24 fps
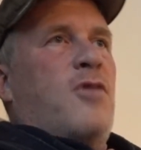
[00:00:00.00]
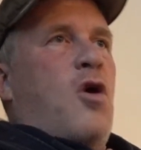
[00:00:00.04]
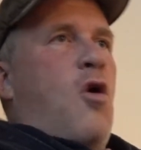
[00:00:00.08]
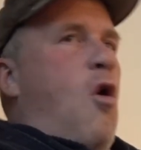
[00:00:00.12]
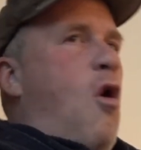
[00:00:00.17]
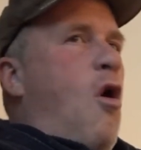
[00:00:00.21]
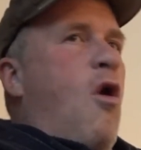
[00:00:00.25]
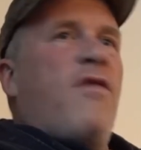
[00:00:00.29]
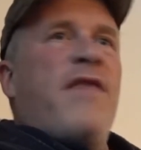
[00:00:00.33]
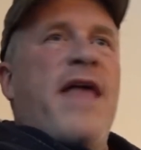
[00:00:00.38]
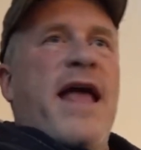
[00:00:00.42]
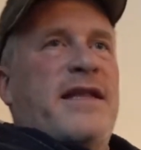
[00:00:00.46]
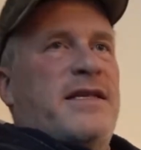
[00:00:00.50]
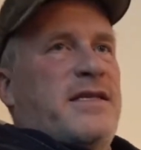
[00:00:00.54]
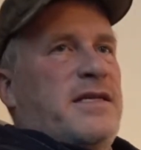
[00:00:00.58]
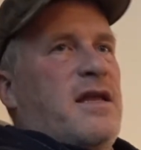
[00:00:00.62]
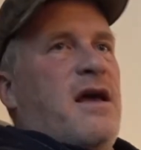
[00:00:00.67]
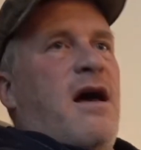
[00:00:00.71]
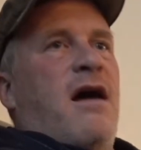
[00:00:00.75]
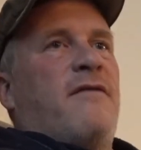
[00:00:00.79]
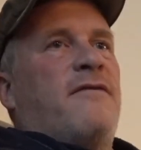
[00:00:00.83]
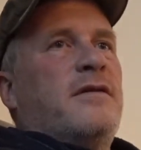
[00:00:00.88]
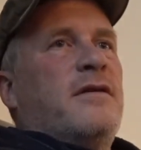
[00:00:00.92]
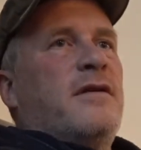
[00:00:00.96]
all that
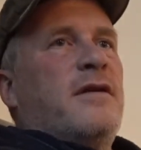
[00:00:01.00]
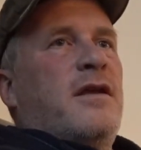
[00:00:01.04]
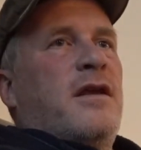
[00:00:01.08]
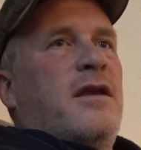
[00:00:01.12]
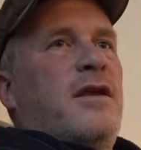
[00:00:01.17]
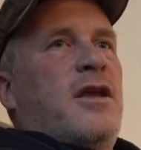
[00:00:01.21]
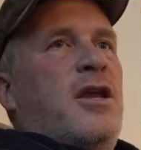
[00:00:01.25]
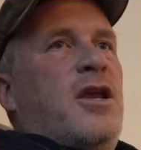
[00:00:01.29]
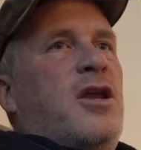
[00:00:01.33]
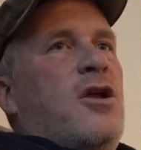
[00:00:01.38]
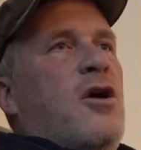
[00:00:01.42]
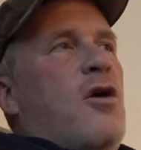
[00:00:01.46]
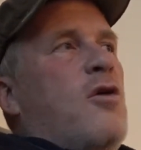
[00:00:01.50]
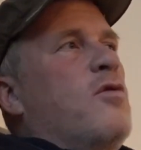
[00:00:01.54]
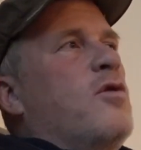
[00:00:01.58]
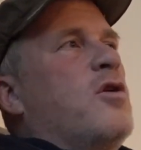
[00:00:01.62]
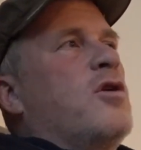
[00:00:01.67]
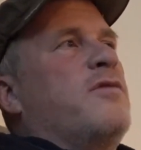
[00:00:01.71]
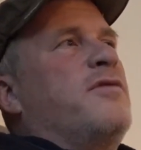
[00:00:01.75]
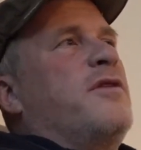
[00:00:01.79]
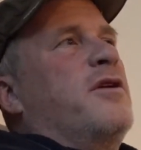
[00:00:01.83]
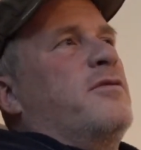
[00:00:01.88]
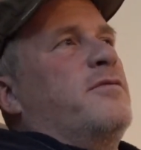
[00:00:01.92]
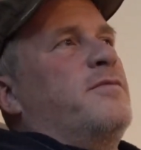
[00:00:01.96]
stuff.
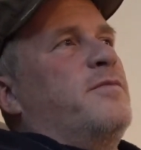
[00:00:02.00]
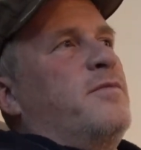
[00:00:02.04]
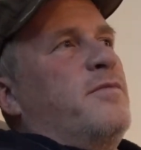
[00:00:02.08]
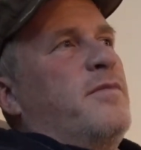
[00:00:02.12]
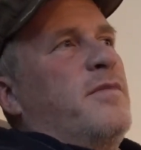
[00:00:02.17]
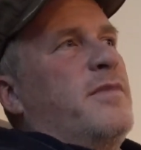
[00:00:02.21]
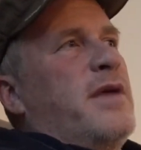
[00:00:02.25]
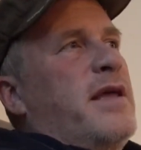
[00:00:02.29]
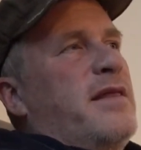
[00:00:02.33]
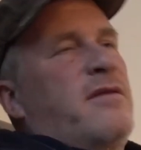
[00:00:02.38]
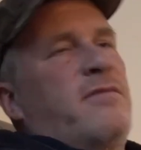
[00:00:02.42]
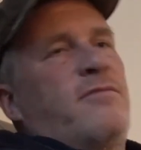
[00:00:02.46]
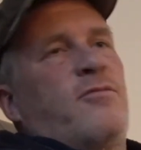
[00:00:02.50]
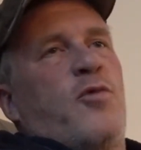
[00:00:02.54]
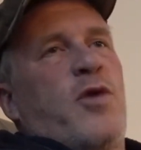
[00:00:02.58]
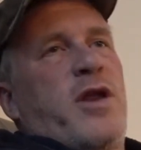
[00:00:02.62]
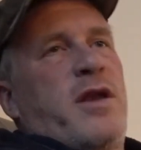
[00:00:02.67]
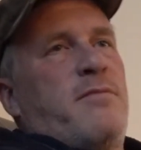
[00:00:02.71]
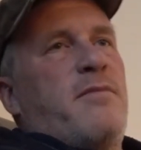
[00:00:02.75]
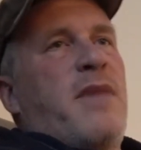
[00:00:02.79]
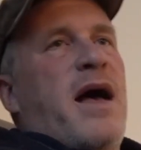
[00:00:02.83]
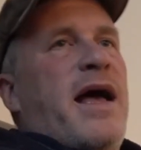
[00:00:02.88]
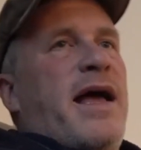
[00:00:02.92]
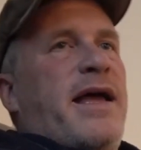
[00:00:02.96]
And
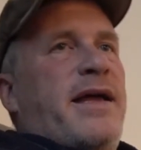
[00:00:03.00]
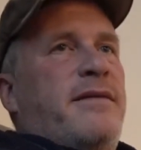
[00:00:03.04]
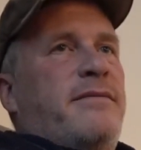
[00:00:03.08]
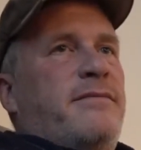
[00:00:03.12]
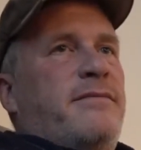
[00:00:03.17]
written by